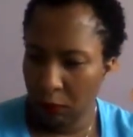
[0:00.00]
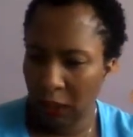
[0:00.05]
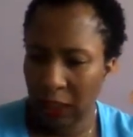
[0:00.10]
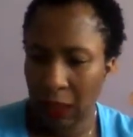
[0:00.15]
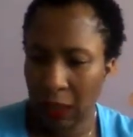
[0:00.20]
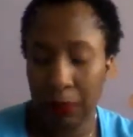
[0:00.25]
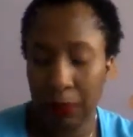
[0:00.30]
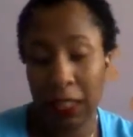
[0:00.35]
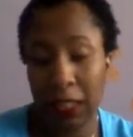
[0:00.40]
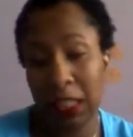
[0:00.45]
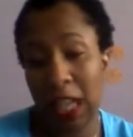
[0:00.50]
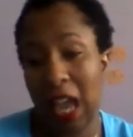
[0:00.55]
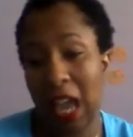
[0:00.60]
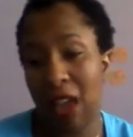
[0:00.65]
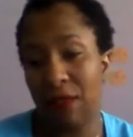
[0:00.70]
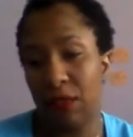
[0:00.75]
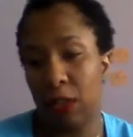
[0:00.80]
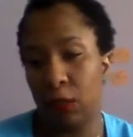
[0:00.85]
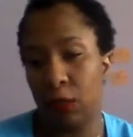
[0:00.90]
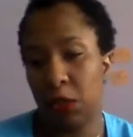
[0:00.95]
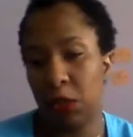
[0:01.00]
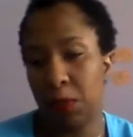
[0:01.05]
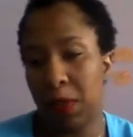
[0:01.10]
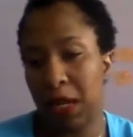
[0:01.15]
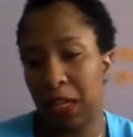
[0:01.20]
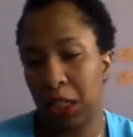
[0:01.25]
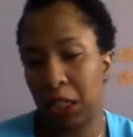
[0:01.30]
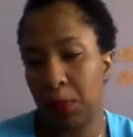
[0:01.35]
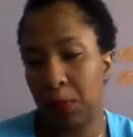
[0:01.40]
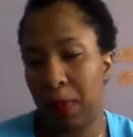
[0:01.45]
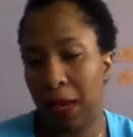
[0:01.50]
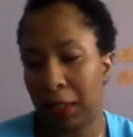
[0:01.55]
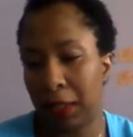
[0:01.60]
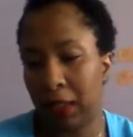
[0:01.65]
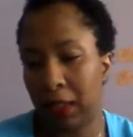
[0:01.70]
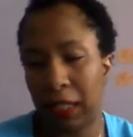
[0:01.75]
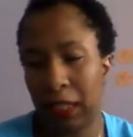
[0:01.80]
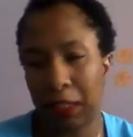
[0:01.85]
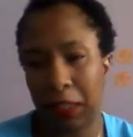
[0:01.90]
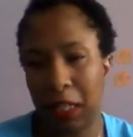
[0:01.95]
Some things I haven't always been
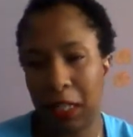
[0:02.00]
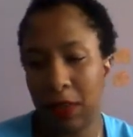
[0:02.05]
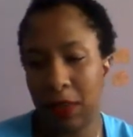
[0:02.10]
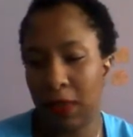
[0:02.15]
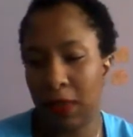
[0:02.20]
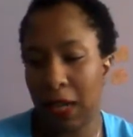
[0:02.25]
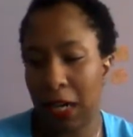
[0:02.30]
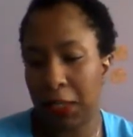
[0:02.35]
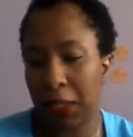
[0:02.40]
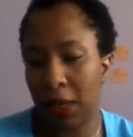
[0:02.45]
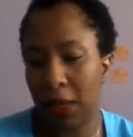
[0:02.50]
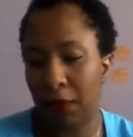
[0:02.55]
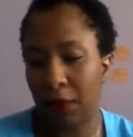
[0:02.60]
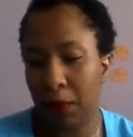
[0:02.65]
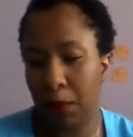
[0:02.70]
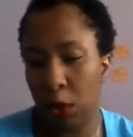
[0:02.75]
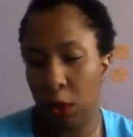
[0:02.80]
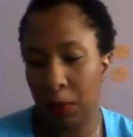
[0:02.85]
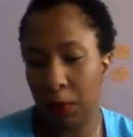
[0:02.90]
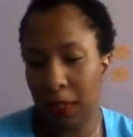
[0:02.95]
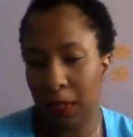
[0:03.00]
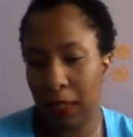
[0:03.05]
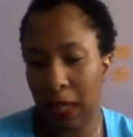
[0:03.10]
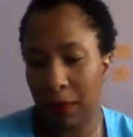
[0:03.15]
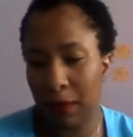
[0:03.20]
expecting, like the dividends every moment.